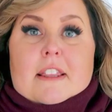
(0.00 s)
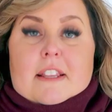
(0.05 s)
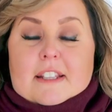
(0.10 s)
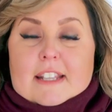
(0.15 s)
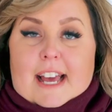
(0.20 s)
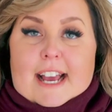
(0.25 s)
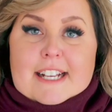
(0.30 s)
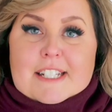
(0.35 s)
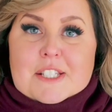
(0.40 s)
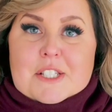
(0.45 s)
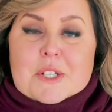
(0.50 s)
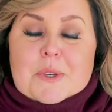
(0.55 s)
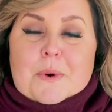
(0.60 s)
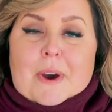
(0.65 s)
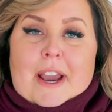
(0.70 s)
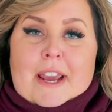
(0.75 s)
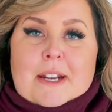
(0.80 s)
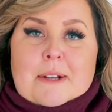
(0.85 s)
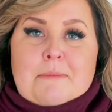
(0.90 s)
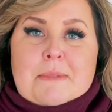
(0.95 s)
The last two
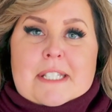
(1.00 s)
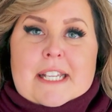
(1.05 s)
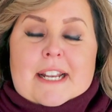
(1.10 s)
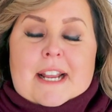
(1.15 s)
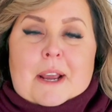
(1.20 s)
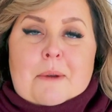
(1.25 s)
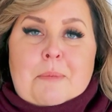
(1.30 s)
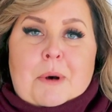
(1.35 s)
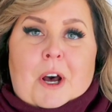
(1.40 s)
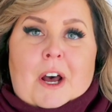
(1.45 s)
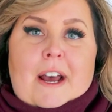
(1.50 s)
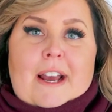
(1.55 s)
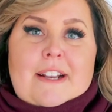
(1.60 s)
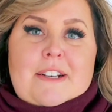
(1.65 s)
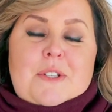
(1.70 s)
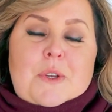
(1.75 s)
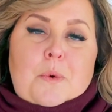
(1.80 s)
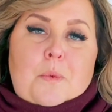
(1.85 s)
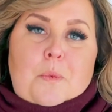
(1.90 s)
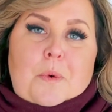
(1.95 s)
items that I
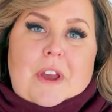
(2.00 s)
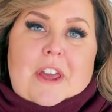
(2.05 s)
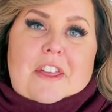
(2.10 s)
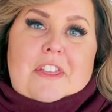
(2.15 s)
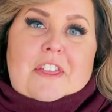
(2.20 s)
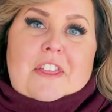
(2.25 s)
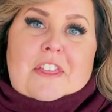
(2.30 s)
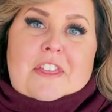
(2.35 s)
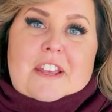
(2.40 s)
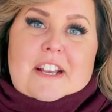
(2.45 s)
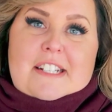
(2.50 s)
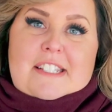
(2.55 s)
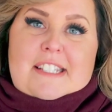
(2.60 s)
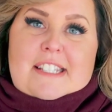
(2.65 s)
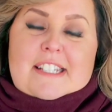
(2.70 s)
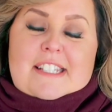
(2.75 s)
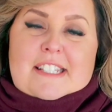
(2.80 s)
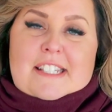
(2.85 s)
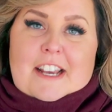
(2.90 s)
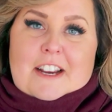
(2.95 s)
bought with
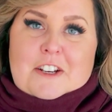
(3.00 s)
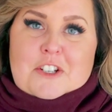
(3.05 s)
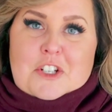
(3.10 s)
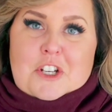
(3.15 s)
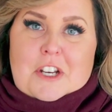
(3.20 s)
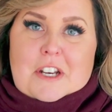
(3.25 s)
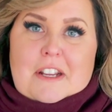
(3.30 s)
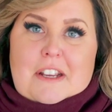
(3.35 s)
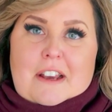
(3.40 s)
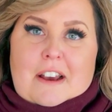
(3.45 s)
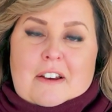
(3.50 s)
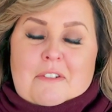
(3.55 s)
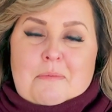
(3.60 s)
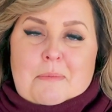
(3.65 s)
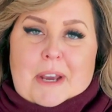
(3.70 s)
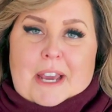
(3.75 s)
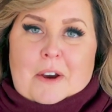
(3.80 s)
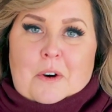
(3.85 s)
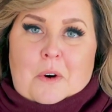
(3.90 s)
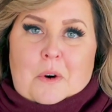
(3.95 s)
this section of
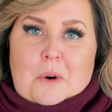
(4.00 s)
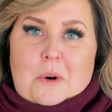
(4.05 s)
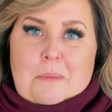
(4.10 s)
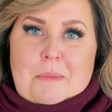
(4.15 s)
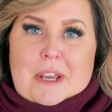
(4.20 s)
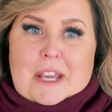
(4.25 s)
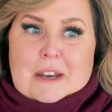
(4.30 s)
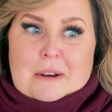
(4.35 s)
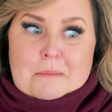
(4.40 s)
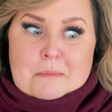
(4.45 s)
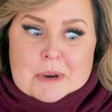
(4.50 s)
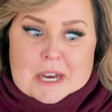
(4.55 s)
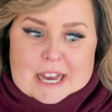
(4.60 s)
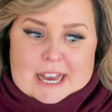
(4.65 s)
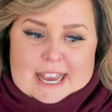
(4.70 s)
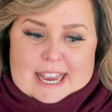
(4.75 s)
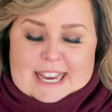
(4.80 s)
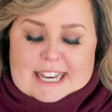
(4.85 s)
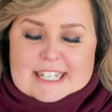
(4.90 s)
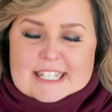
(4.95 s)
my home in
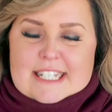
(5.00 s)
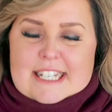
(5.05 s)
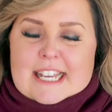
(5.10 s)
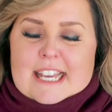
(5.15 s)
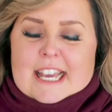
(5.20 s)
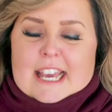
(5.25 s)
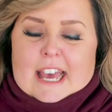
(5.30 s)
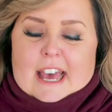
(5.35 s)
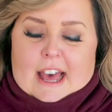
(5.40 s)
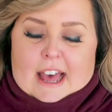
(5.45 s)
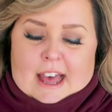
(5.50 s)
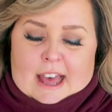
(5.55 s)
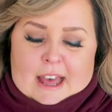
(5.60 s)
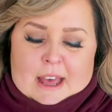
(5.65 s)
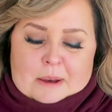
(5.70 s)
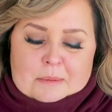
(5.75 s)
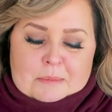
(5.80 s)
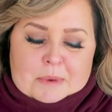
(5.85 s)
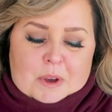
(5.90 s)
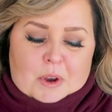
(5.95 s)
mind
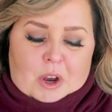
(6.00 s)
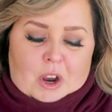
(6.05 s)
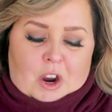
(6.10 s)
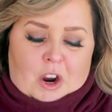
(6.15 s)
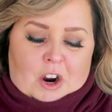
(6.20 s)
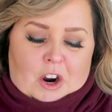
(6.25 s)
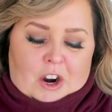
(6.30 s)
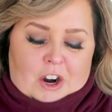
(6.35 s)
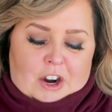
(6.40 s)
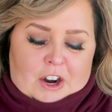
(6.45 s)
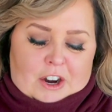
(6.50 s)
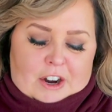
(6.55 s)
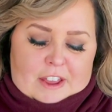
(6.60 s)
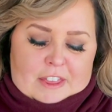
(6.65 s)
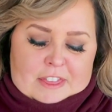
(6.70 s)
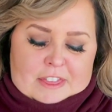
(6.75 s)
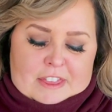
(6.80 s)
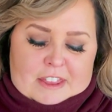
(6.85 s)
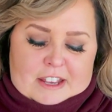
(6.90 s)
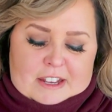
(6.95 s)
um,
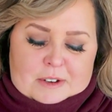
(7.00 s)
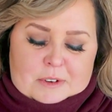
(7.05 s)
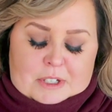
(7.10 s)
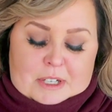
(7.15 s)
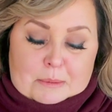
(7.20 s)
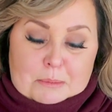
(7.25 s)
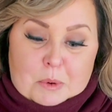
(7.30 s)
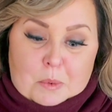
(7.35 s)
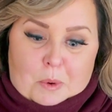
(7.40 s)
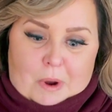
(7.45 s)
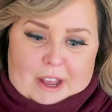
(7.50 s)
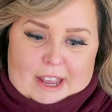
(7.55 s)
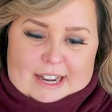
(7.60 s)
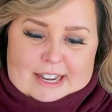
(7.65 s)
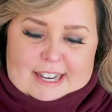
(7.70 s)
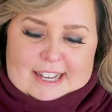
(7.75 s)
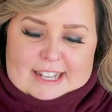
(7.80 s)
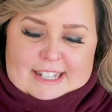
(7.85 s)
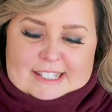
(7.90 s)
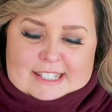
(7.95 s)
are the, number
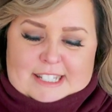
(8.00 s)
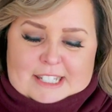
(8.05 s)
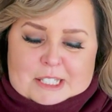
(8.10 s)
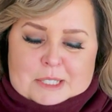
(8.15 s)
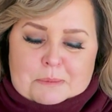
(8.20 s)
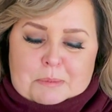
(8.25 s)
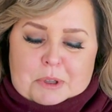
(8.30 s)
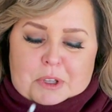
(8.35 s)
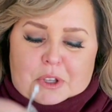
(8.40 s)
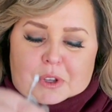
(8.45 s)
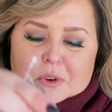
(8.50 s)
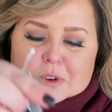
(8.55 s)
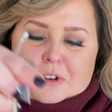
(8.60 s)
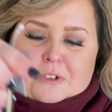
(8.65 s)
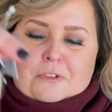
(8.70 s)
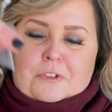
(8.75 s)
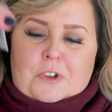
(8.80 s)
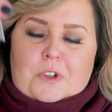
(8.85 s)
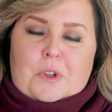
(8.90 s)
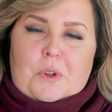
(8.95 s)
one is this
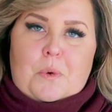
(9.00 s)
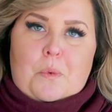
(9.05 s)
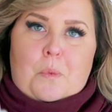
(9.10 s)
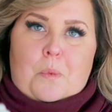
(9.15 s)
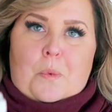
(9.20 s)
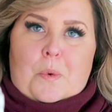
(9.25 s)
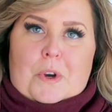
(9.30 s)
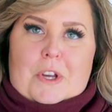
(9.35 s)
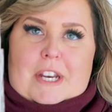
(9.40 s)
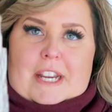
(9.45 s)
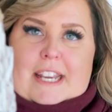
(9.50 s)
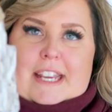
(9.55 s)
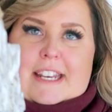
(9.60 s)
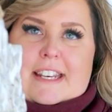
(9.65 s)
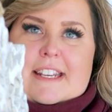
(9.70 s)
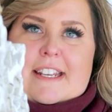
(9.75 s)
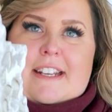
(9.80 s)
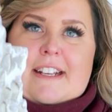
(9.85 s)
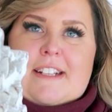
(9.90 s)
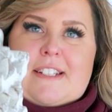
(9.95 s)
beautiful
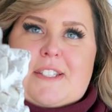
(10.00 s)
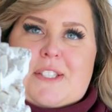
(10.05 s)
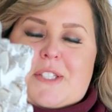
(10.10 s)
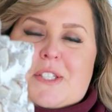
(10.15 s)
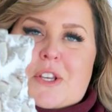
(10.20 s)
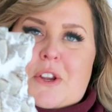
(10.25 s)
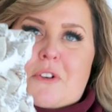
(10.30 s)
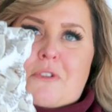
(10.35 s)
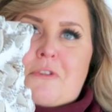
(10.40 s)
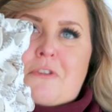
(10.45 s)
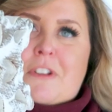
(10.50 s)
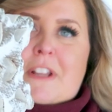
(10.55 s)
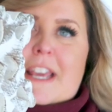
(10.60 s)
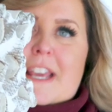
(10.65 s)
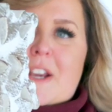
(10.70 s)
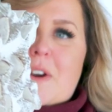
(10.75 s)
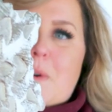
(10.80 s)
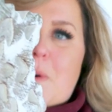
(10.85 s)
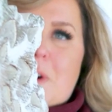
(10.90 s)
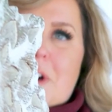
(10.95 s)
wooden
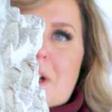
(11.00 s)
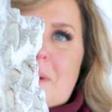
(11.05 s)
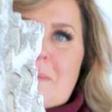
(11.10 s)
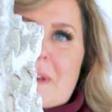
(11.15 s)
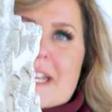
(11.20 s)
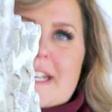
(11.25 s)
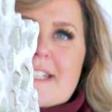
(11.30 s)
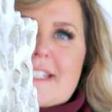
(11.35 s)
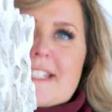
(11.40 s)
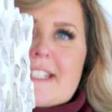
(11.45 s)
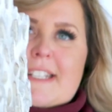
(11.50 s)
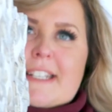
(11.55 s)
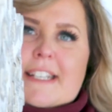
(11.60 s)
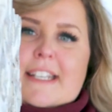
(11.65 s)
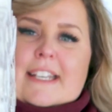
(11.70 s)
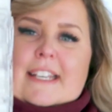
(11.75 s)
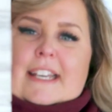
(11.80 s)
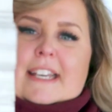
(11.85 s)
snowflake ornament.